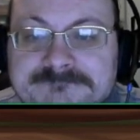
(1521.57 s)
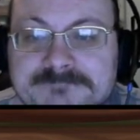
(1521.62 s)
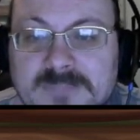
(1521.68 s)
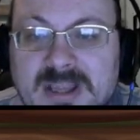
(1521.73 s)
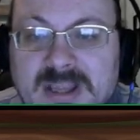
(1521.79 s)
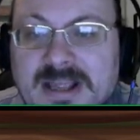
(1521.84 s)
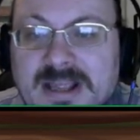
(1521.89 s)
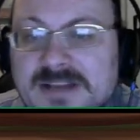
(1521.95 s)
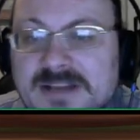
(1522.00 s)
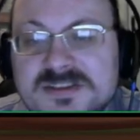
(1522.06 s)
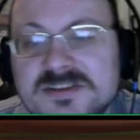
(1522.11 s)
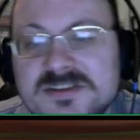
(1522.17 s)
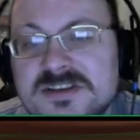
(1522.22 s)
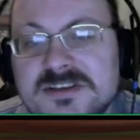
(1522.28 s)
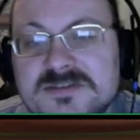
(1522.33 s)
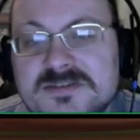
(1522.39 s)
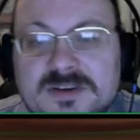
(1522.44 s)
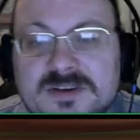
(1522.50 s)
Yeah, it's just
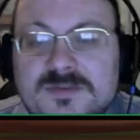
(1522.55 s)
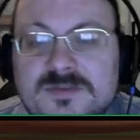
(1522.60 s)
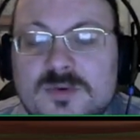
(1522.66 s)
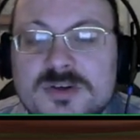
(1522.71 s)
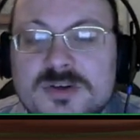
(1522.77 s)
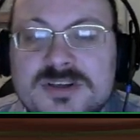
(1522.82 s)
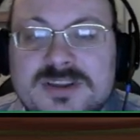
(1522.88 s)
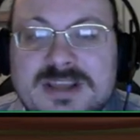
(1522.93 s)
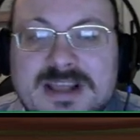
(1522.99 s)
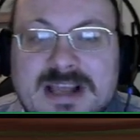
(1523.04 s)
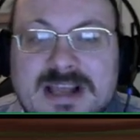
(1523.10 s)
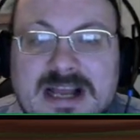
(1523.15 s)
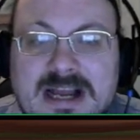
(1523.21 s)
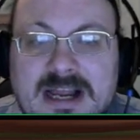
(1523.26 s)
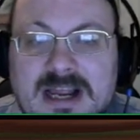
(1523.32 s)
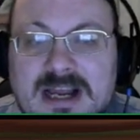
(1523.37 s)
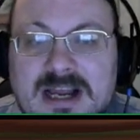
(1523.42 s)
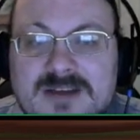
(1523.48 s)
an unfortunate thing.
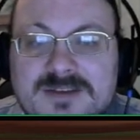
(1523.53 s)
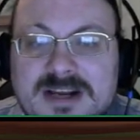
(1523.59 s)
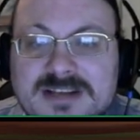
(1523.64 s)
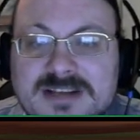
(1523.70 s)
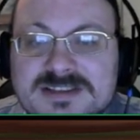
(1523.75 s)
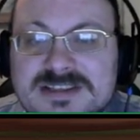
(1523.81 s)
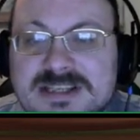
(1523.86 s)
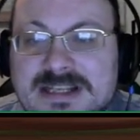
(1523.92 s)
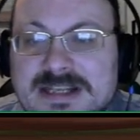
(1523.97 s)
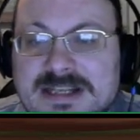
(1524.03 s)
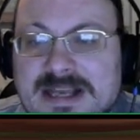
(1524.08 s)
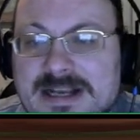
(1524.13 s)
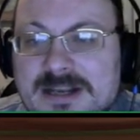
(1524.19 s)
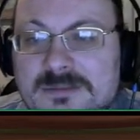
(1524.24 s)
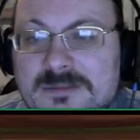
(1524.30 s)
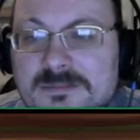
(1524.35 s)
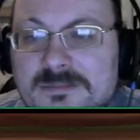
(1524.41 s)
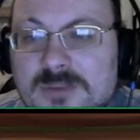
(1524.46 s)
I have not seen
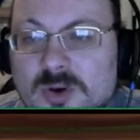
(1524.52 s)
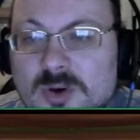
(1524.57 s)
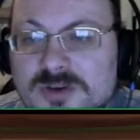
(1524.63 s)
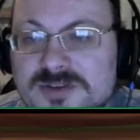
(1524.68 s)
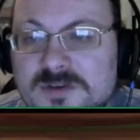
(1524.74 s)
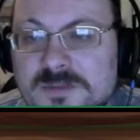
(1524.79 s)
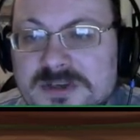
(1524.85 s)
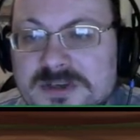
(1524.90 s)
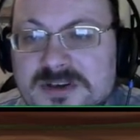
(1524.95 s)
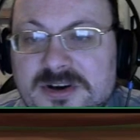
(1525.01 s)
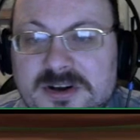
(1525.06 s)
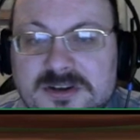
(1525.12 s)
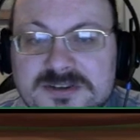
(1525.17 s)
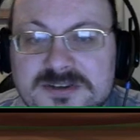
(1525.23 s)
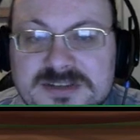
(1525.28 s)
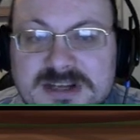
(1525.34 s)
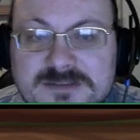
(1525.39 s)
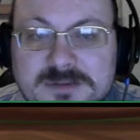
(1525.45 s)
any books or
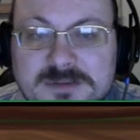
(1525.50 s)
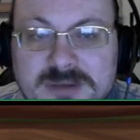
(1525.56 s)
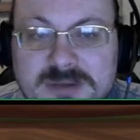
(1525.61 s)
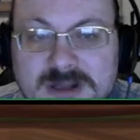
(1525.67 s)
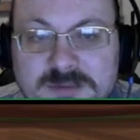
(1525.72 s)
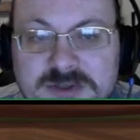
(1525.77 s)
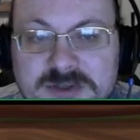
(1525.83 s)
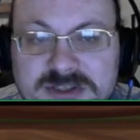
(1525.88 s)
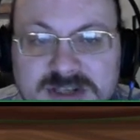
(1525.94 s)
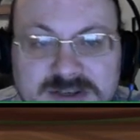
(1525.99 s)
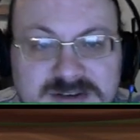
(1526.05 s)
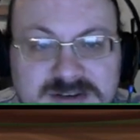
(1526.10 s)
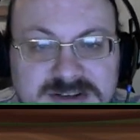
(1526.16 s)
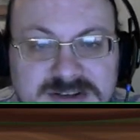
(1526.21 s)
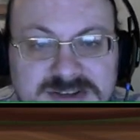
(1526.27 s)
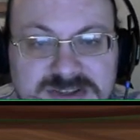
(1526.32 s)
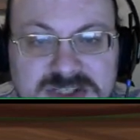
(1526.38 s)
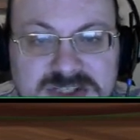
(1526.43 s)
materials that have been published under
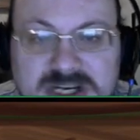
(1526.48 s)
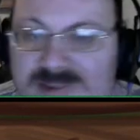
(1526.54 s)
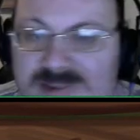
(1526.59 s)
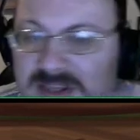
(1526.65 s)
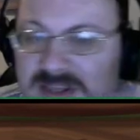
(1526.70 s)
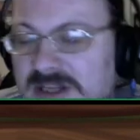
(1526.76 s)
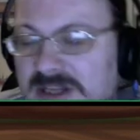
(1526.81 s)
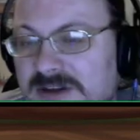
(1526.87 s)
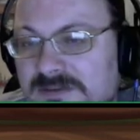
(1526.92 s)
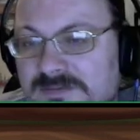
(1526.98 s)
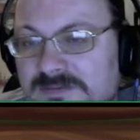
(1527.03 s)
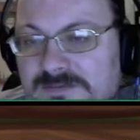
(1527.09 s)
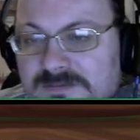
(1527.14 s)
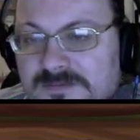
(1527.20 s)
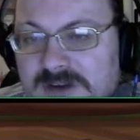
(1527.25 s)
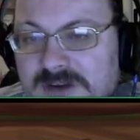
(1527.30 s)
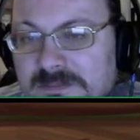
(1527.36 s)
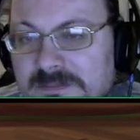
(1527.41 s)
it to check the
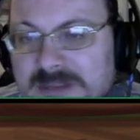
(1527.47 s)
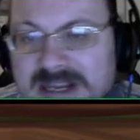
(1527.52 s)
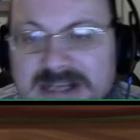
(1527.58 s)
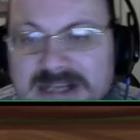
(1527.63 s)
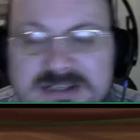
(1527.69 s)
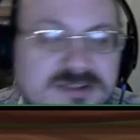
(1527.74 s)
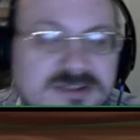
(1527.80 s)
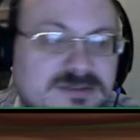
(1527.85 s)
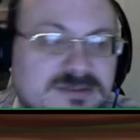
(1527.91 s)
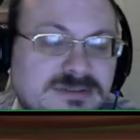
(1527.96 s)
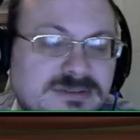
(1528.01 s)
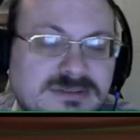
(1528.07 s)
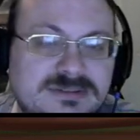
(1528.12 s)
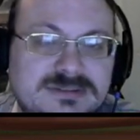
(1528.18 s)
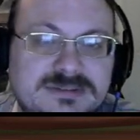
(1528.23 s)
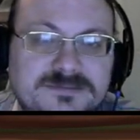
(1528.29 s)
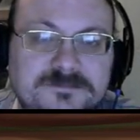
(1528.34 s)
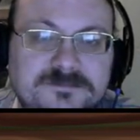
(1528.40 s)
front page.
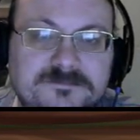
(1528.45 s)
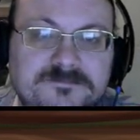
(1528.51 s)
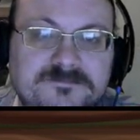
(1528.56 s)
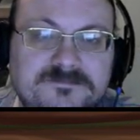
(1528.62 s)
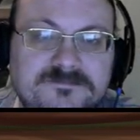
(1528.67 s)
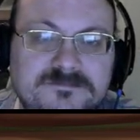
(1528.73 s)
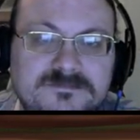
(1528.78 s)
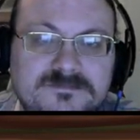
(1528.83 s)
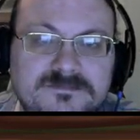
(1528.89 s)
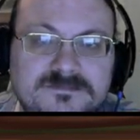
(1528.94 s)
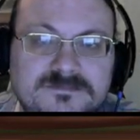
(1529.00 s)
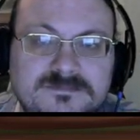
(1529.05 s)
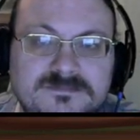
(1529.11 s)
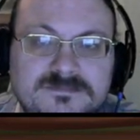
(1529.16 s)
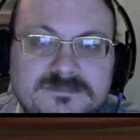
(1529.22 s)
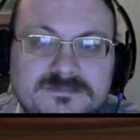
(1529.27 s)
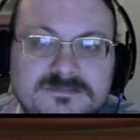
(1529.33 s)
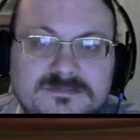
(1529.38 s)
Still
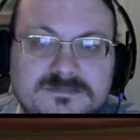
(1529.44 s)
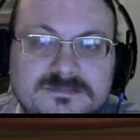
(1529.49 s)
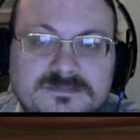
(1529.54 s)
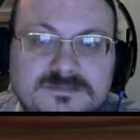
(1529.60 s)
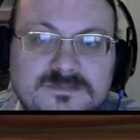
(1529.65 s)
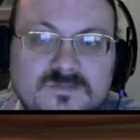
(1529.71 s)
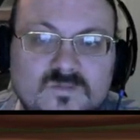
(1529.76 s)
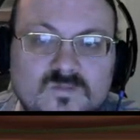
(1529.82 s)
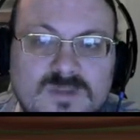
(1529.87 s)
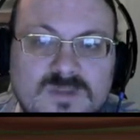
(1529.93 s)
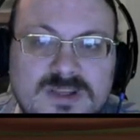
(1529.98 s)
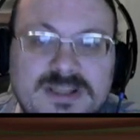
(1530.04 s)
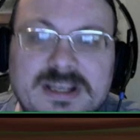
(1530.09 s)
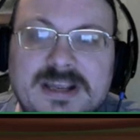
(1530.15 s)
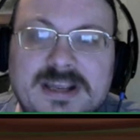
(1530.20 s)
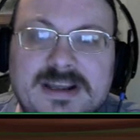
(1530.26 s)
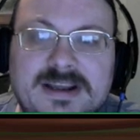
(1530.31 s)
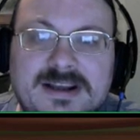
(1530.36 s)
very new.
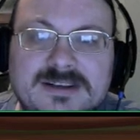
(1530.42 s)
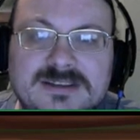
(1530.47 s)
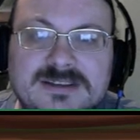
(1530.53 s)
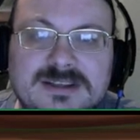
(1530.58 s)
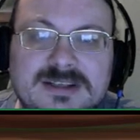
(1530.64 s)
Yeah.